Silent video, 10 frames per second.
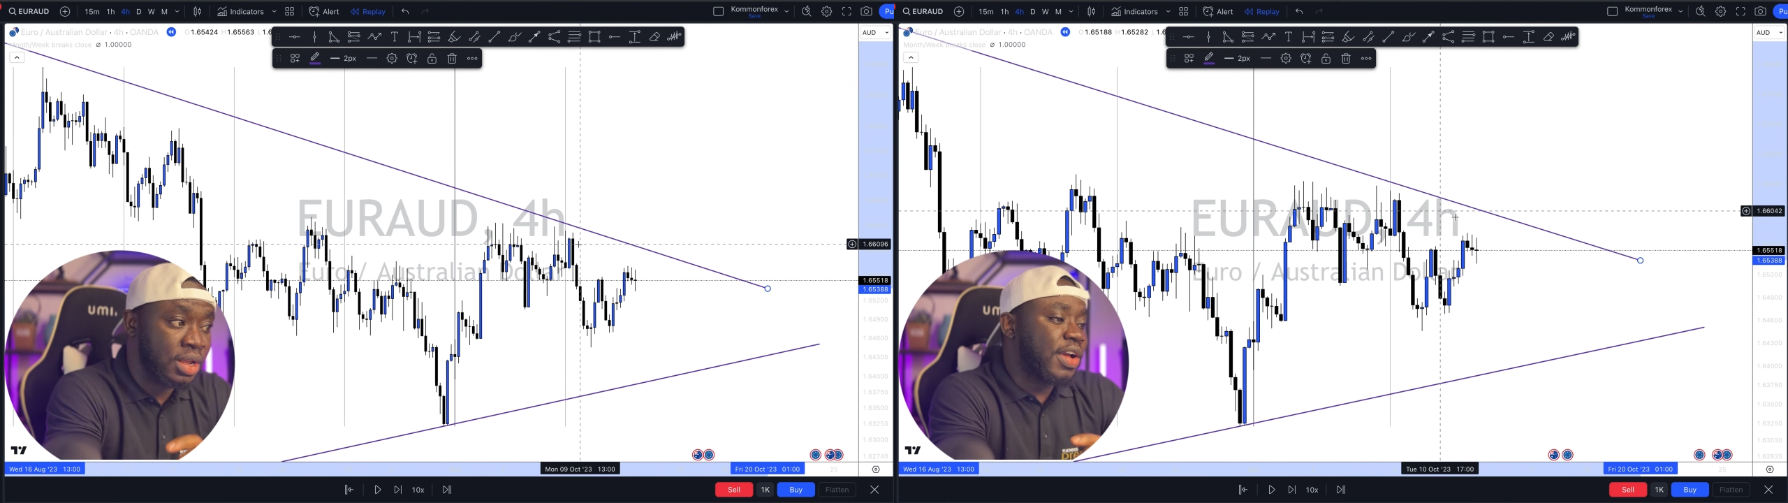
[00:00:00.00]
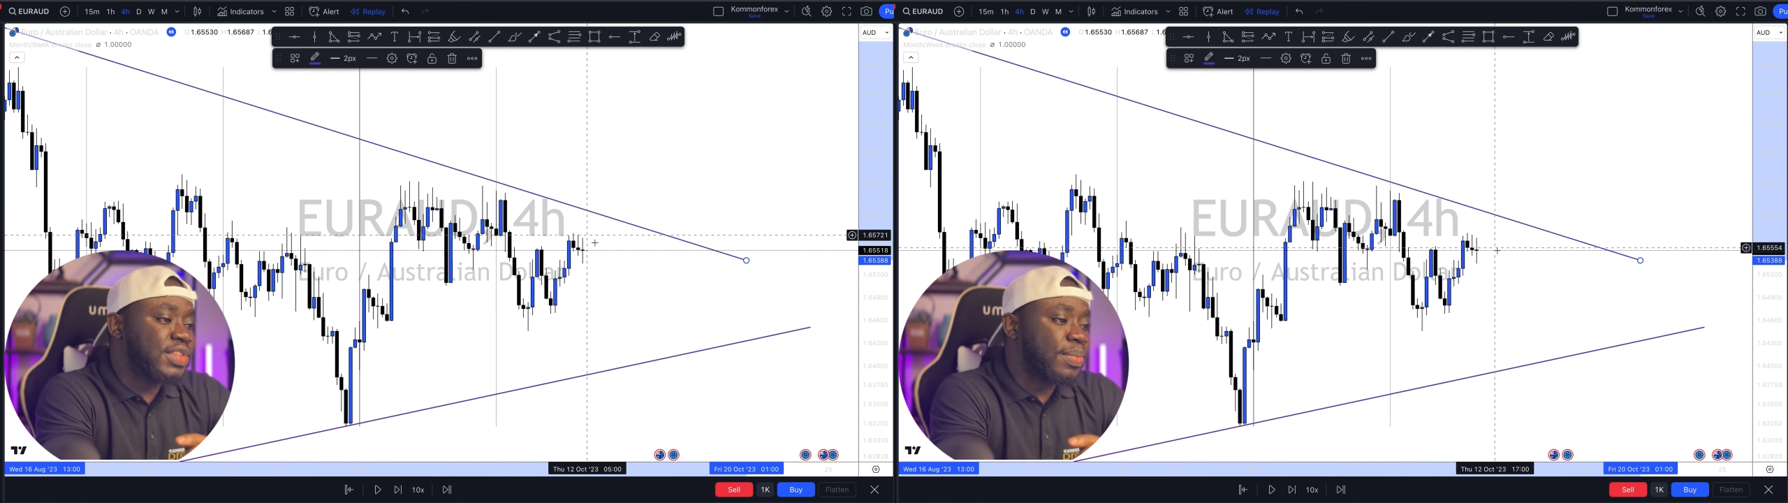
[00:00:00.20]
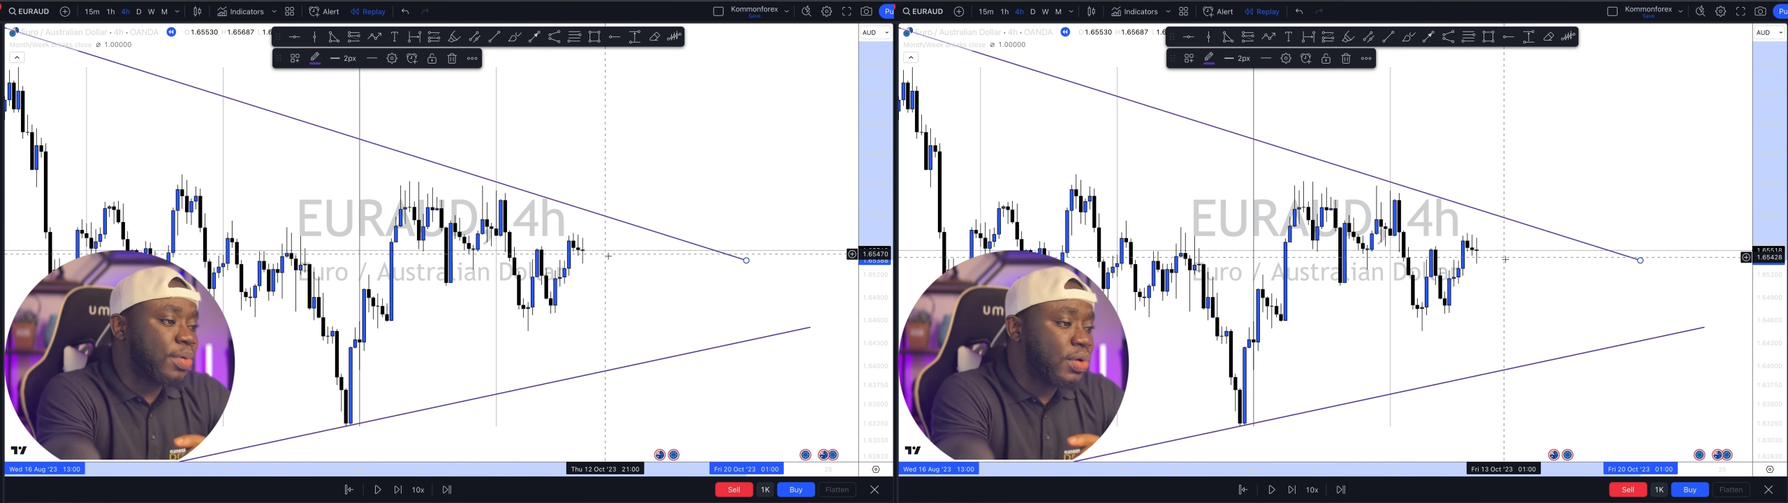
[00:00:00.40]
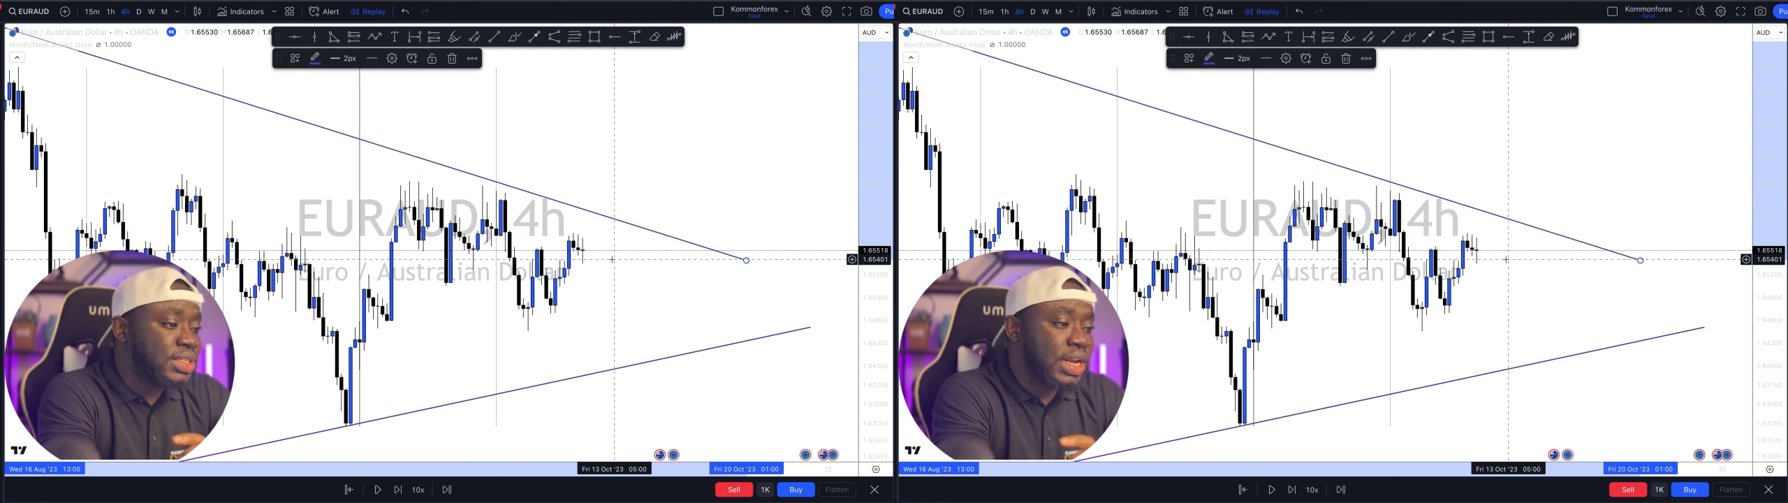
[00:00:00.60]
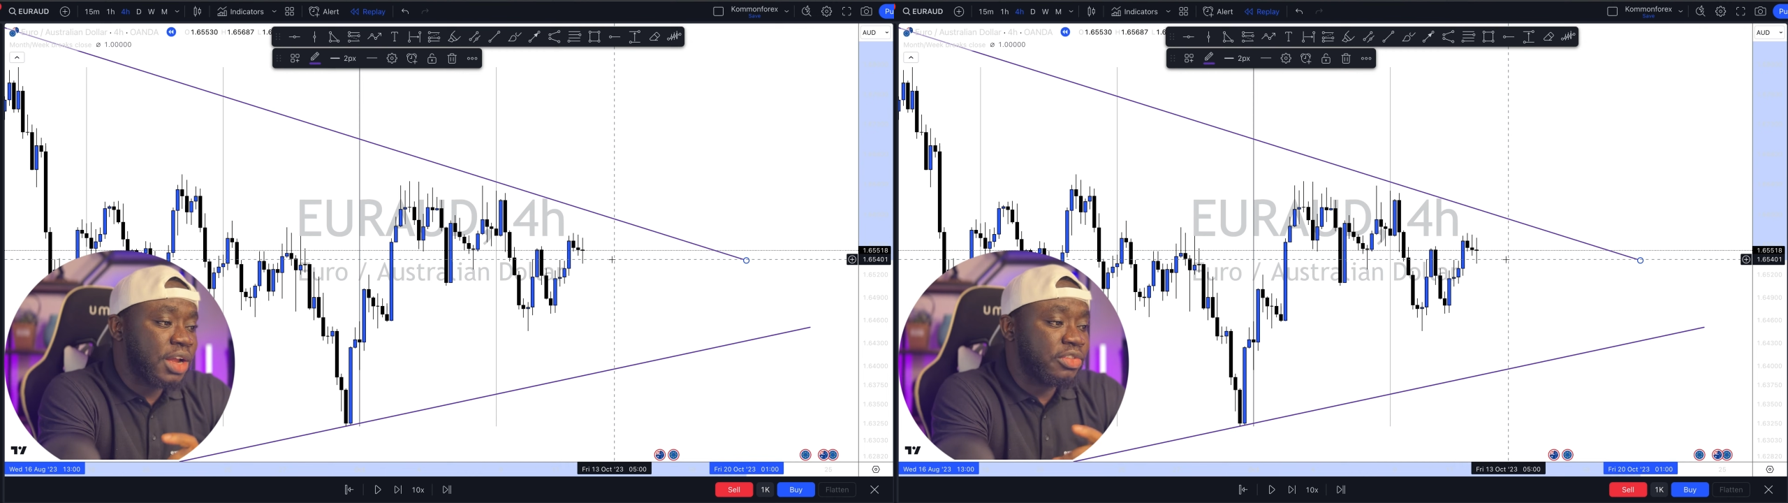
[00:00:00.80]
After
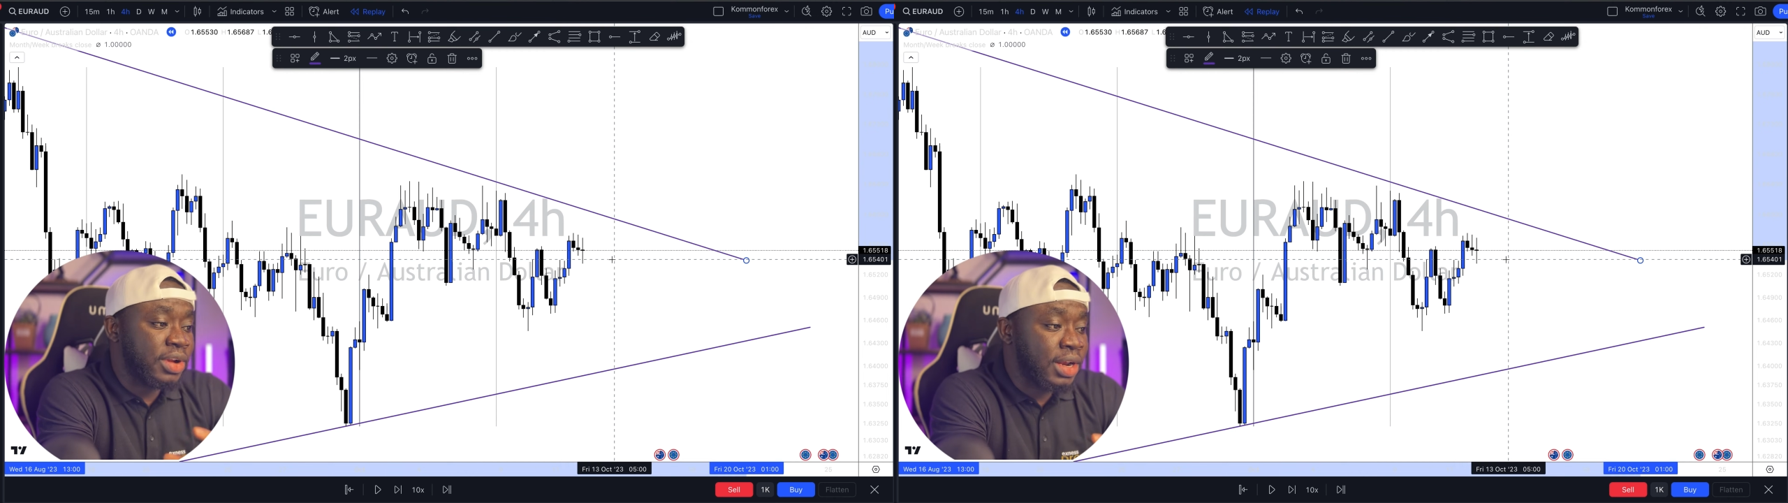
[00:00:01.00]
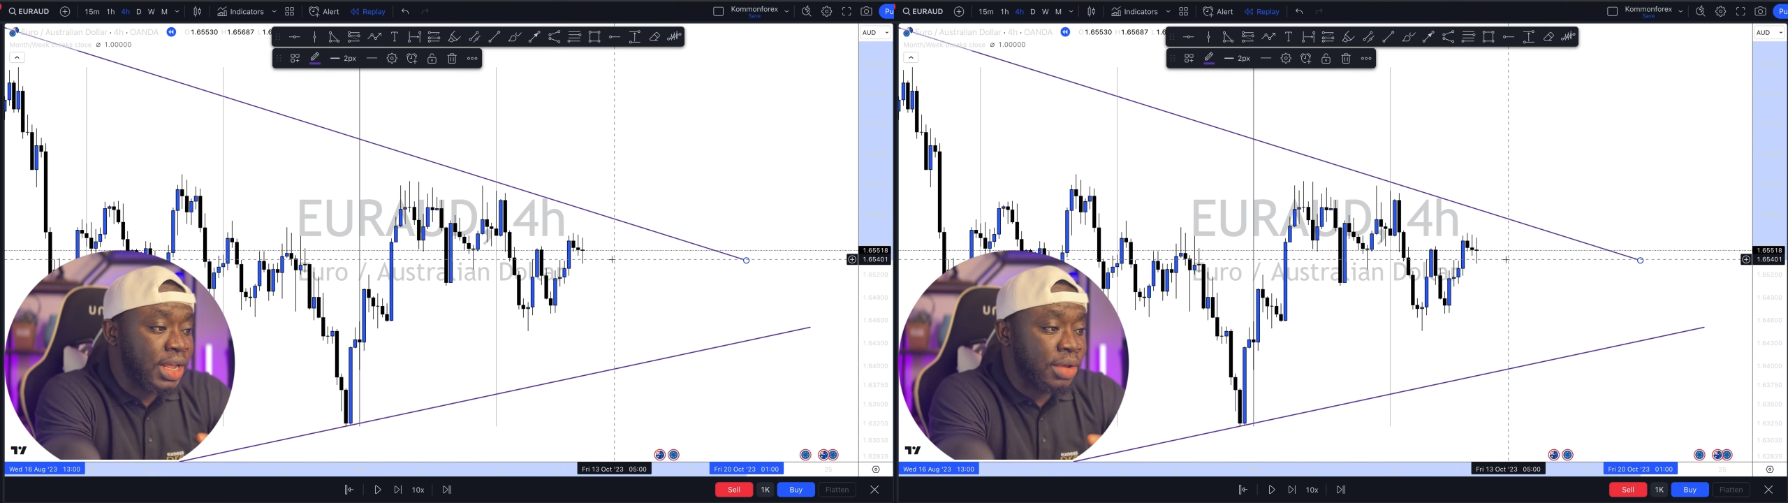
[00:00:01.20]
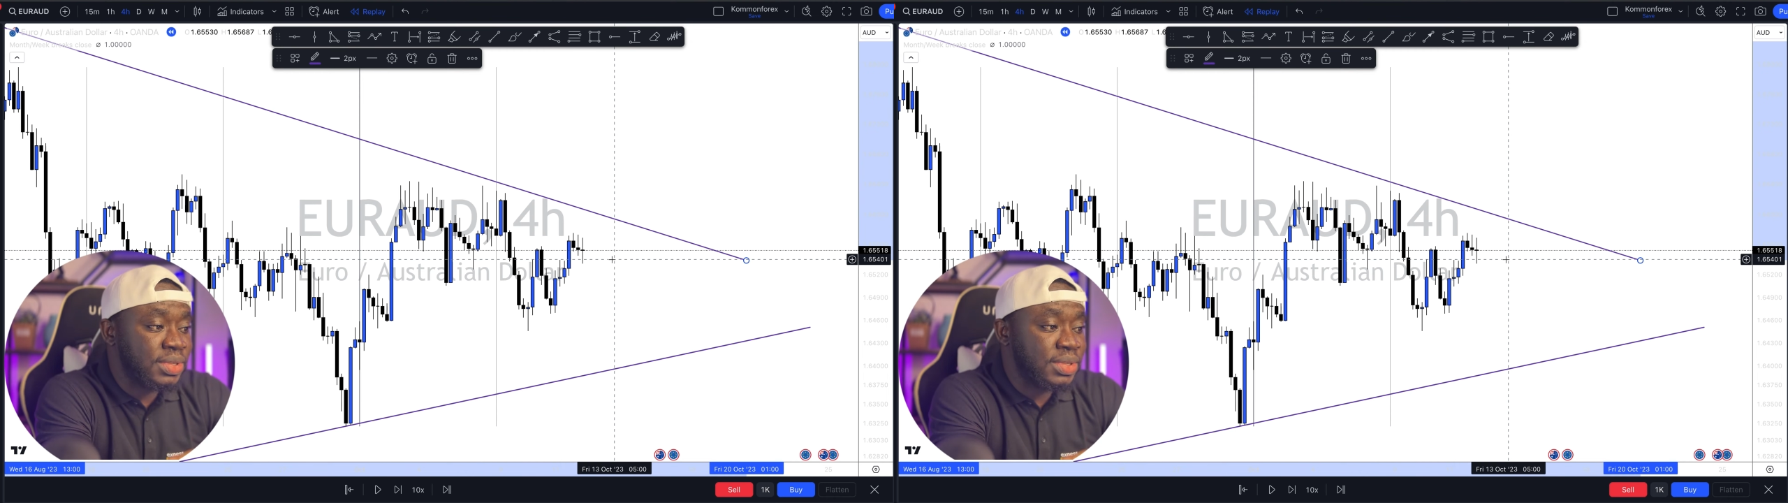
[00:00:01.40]
plotting our trend line,